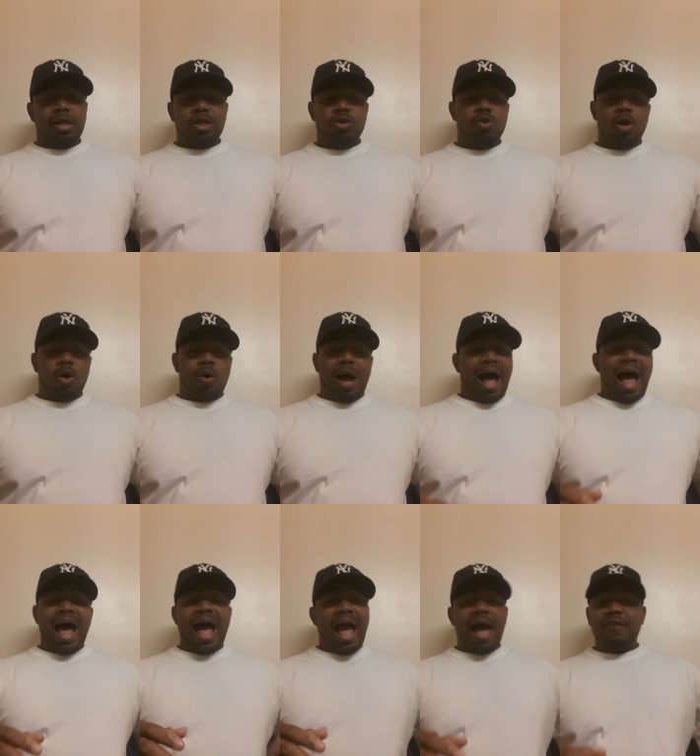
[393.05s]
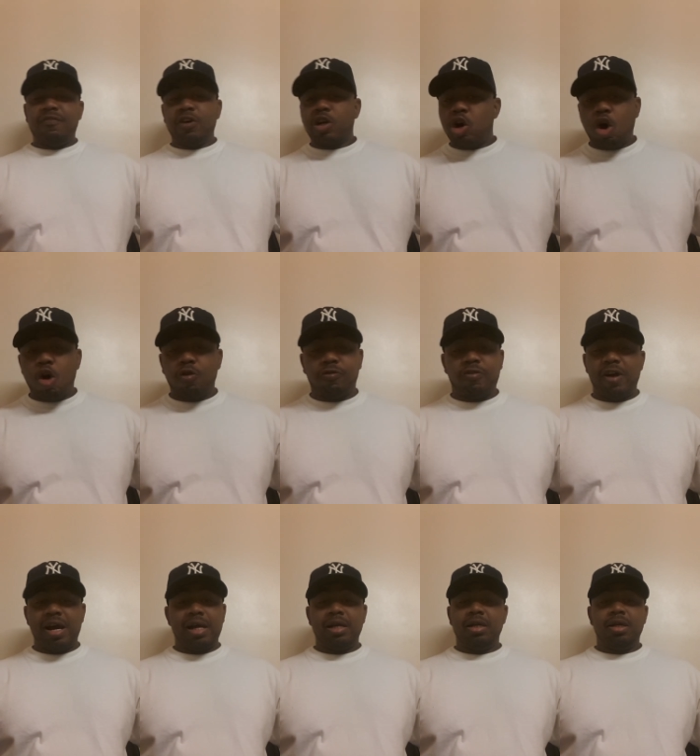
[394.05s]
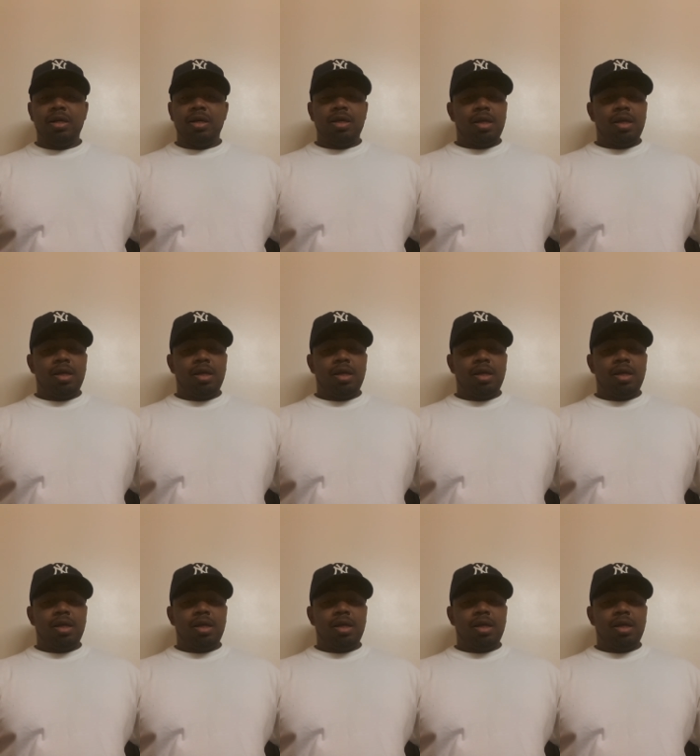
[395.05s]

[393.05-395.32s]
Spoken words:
you know, I have a girlfriend,